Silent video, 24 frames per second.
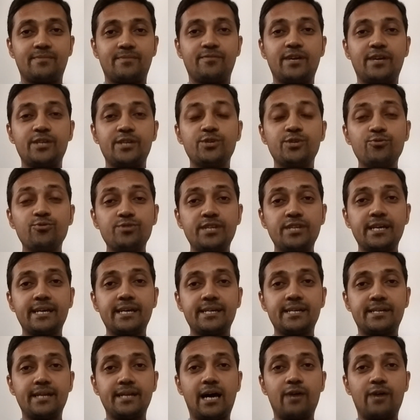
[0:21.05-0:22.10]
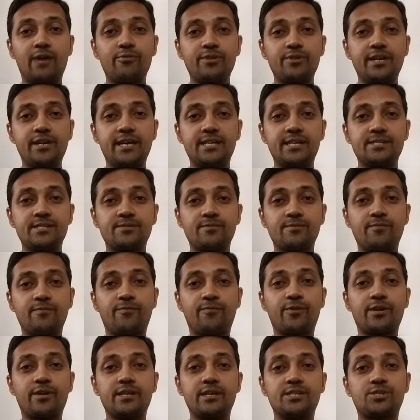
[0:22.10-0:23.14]
We are using it nowadays
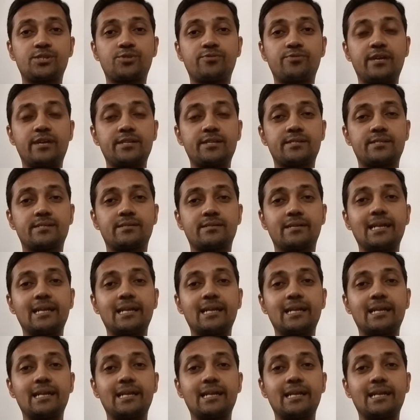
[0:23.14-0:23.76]
for stress